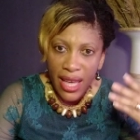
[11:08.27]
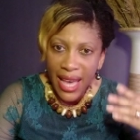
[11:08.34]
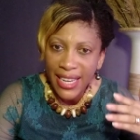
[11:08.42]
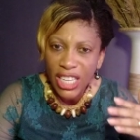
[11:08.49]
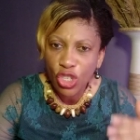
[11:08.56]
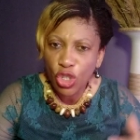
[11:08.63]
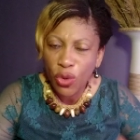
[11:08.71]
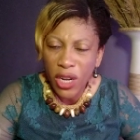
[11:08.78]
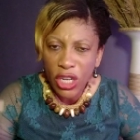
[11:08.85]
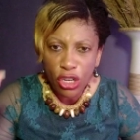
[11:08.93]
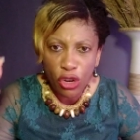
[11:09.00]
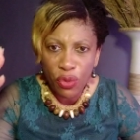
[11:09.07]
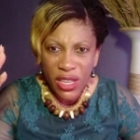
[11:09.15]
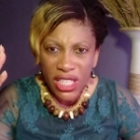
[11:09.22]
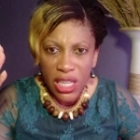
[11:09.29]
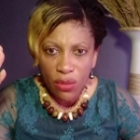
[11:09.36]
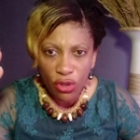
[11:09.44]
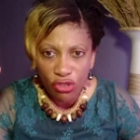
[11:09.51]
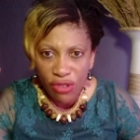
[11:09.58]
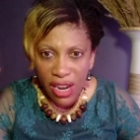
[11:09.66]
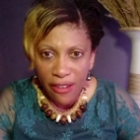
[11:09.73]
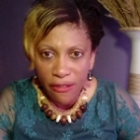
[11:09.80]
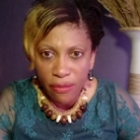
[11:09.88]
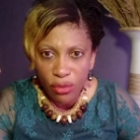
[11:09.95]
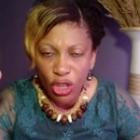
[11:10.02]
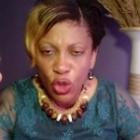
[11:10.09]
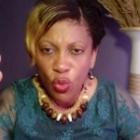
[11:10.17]
And it's usually not a reasonable
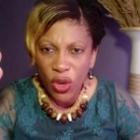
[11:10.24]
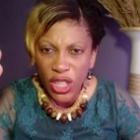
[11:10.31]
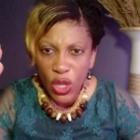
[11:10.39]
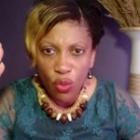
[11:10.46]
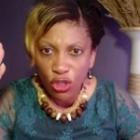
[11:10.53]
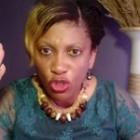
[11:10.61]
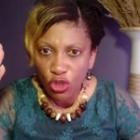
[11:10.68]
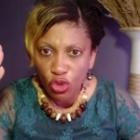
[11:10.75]
graph, because what they want